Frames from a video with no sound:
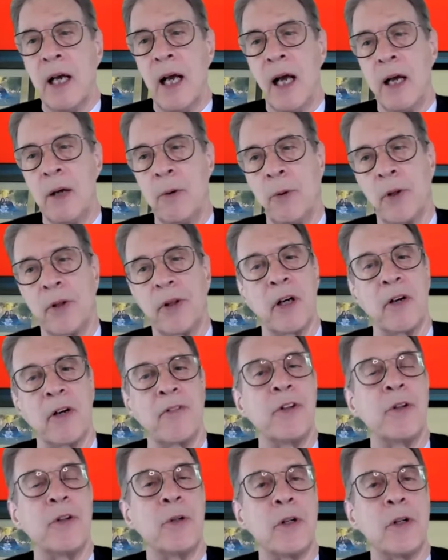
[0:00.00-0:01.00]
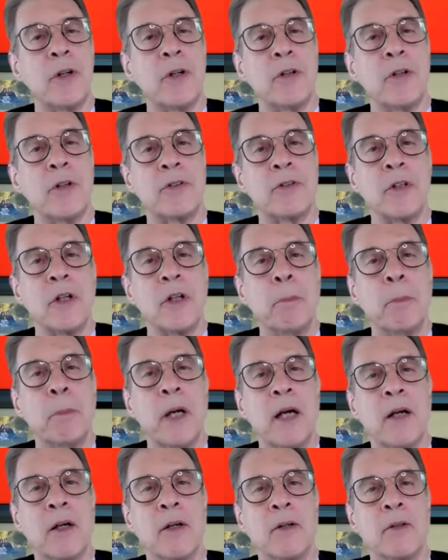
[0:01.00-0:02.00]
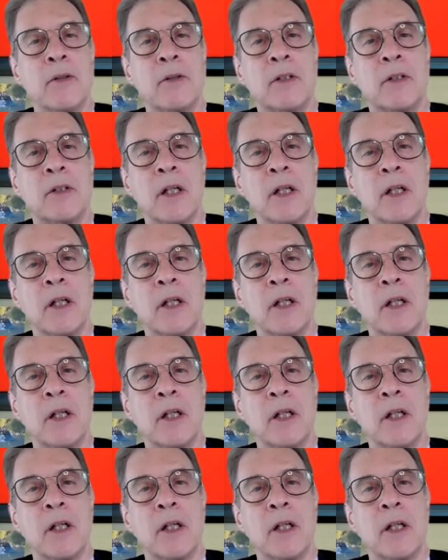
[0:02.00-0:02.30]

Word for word: with our viewers about